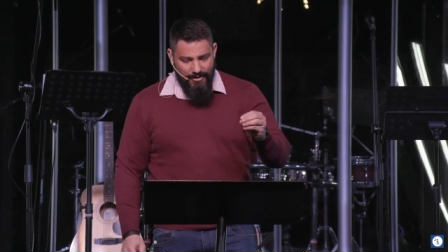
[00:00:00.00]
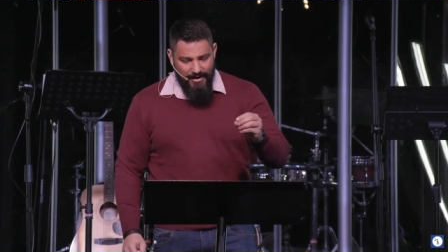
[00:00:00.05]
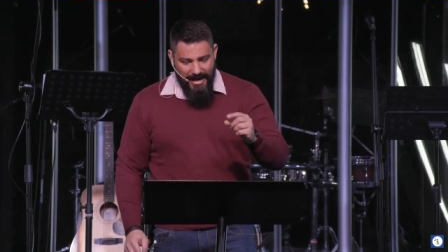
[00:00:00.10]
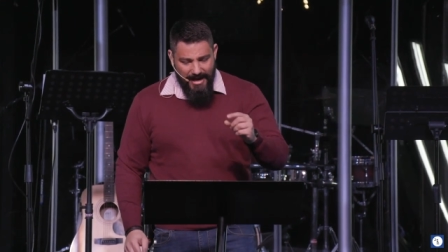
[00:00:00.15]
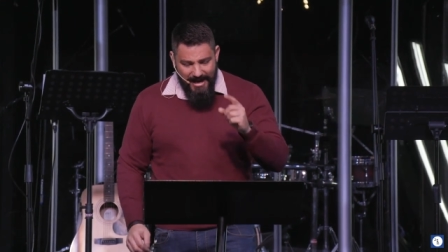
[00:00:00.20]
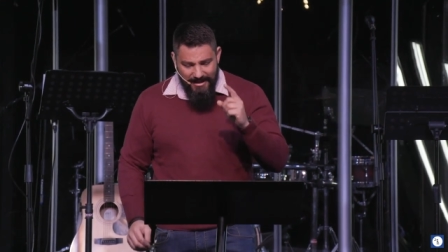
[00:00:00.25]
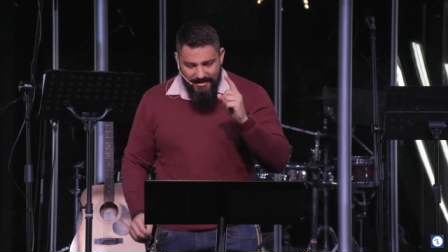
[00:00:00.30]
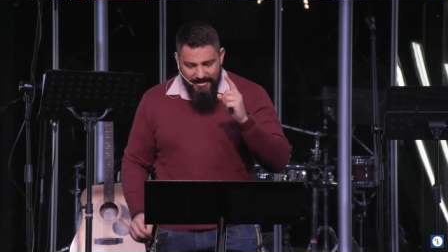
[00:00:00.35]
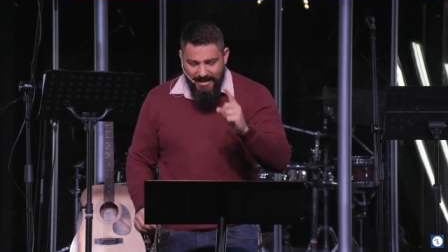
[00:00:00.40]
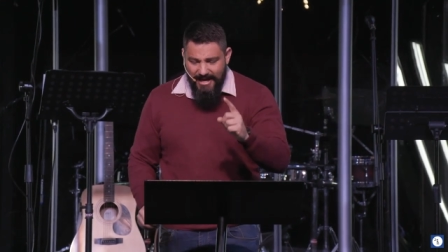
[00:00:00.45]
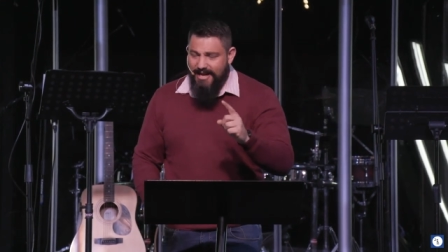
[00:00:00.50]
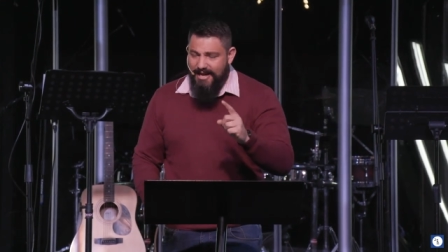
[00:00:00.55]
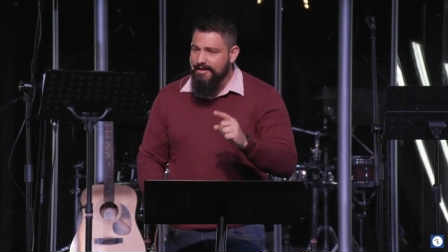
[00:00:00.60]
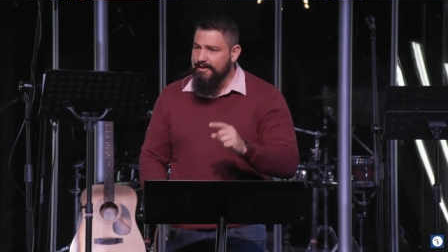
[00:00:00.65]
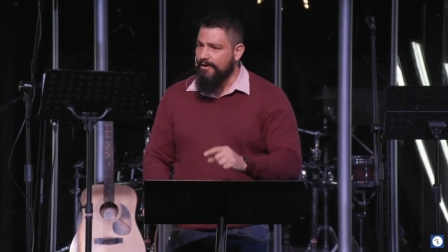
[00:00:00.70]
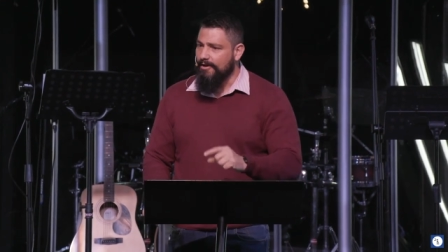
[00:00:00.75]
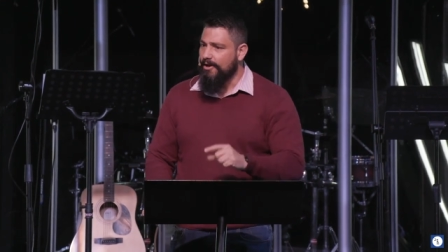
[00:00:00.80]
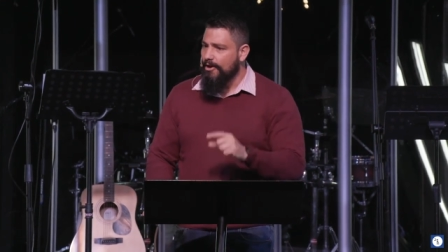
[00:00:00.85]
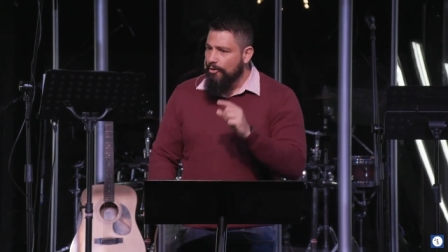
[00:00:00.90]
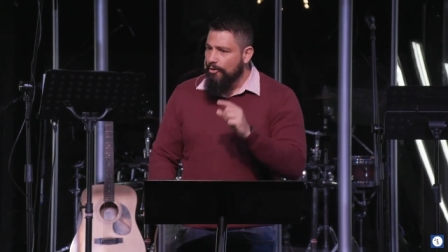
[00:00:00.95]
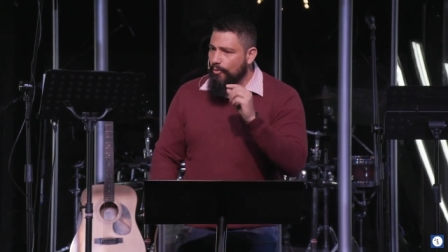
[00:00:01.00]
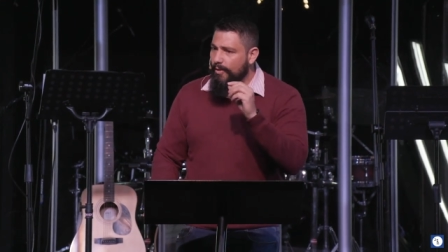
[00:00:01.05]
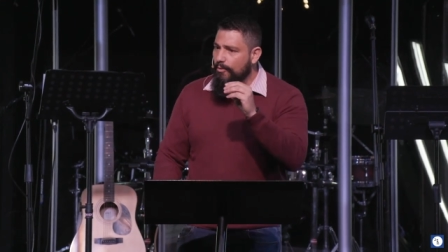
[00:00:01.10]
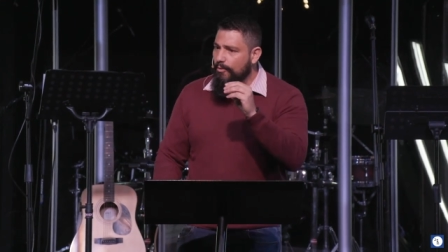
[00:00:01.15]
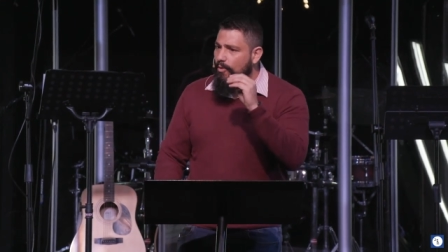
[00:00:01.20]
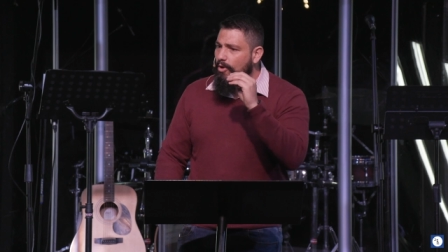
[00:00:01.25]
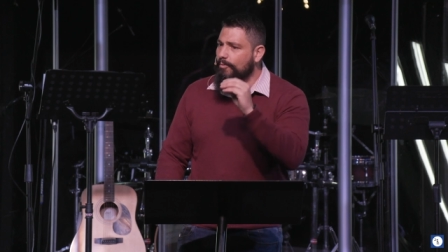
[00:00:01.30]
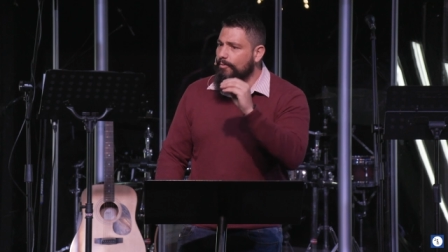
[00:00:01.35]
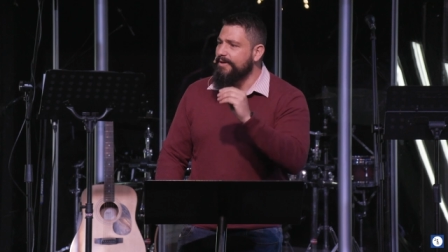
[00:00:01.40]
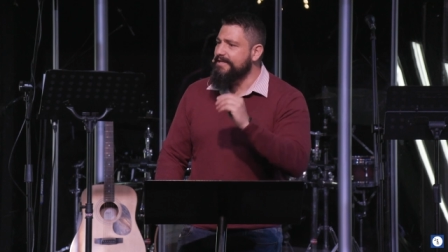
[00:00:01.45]
And then we
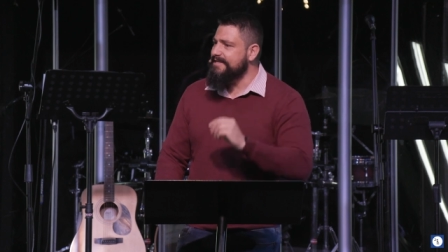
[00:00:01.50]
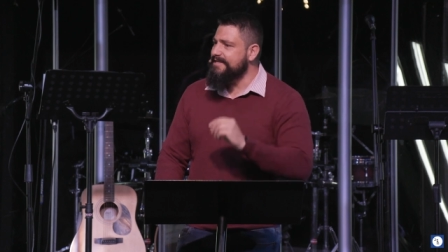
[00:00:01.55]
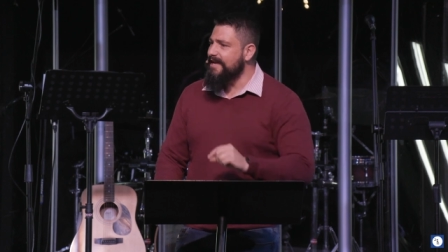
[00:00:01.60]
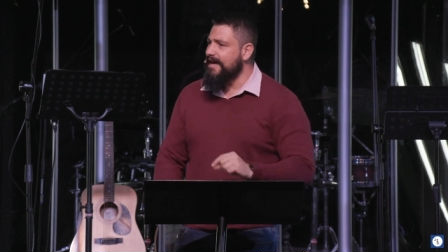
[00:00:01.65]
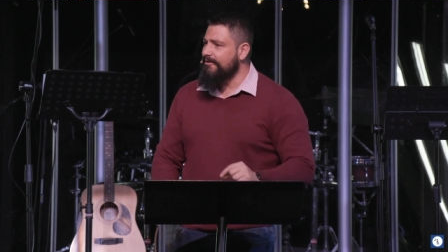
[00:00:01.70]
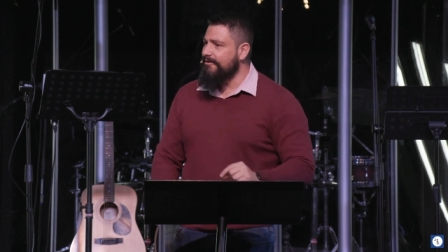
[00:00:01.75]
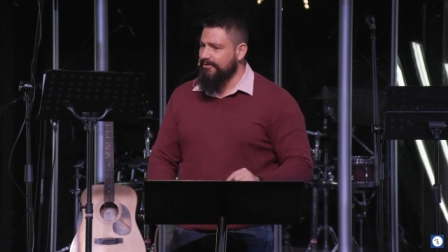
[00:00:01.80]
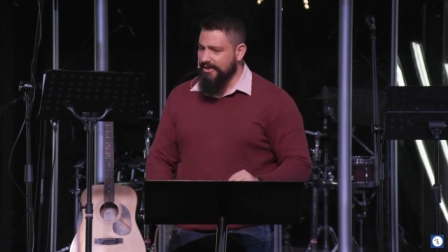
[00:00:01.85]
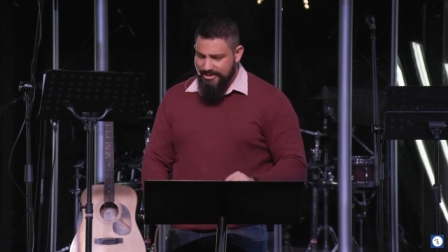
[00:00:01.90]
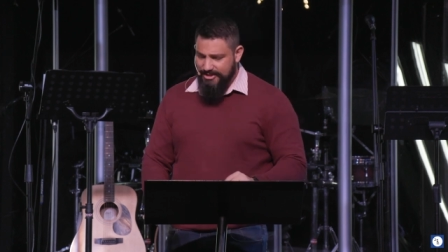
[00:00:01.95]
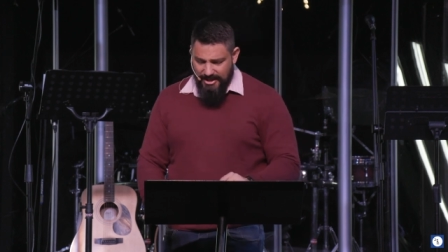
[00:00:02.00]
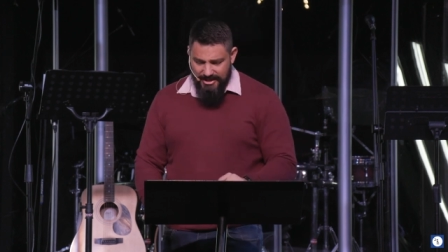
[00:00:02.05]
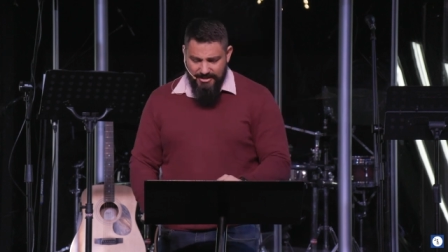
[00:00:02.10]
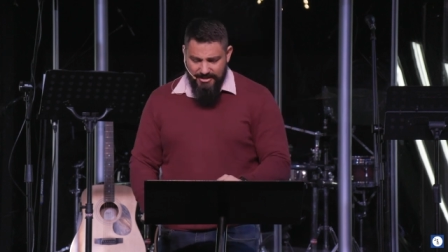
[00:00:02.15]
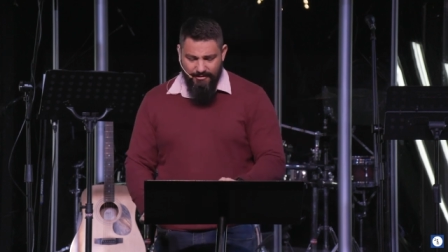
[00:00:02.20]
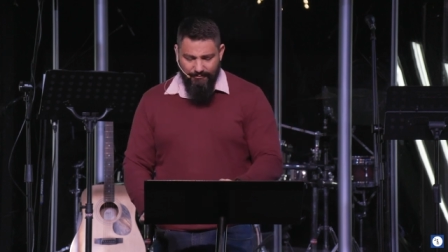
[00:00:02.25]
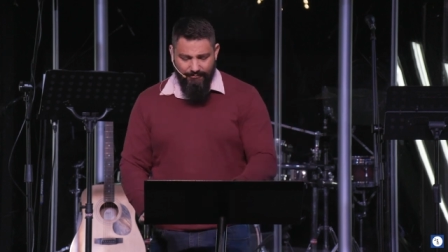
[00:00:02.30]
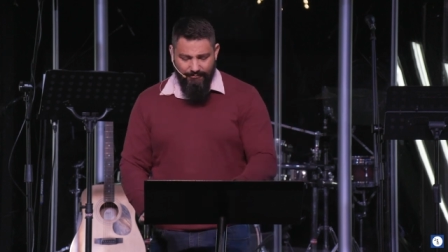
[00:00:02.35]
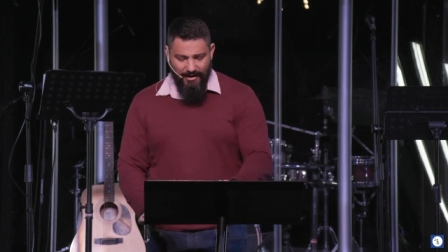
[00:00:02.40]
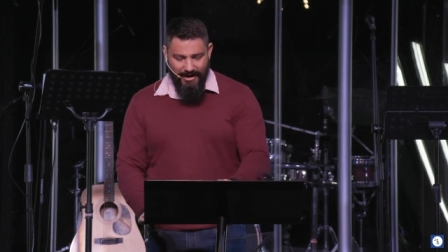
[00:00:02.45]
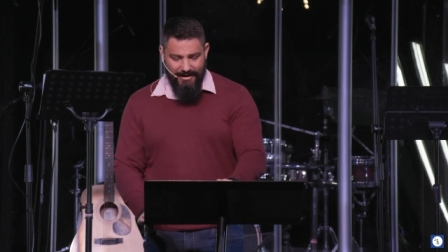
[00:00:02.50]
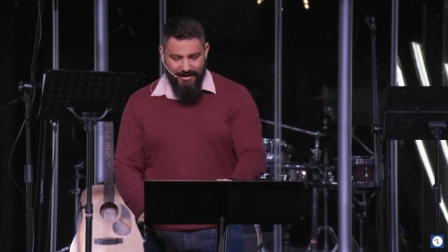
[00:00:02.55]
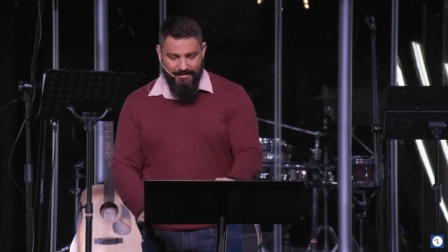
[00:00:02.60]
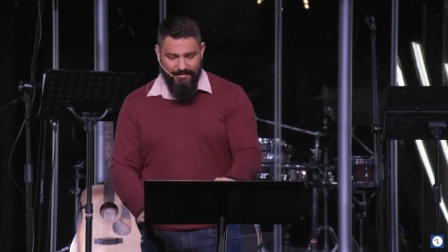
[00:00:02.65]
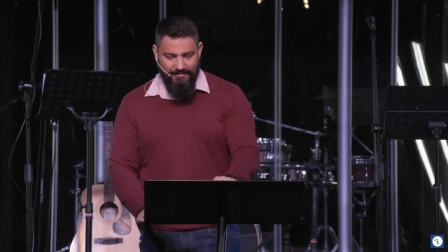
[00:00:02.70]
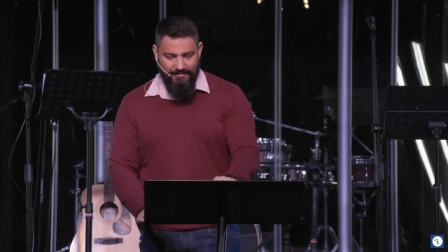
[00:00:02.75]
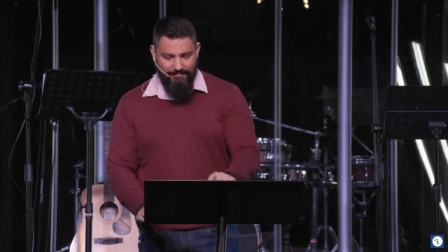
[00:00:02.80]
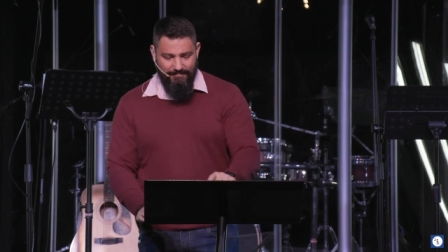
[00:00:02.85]
will be saved and justified.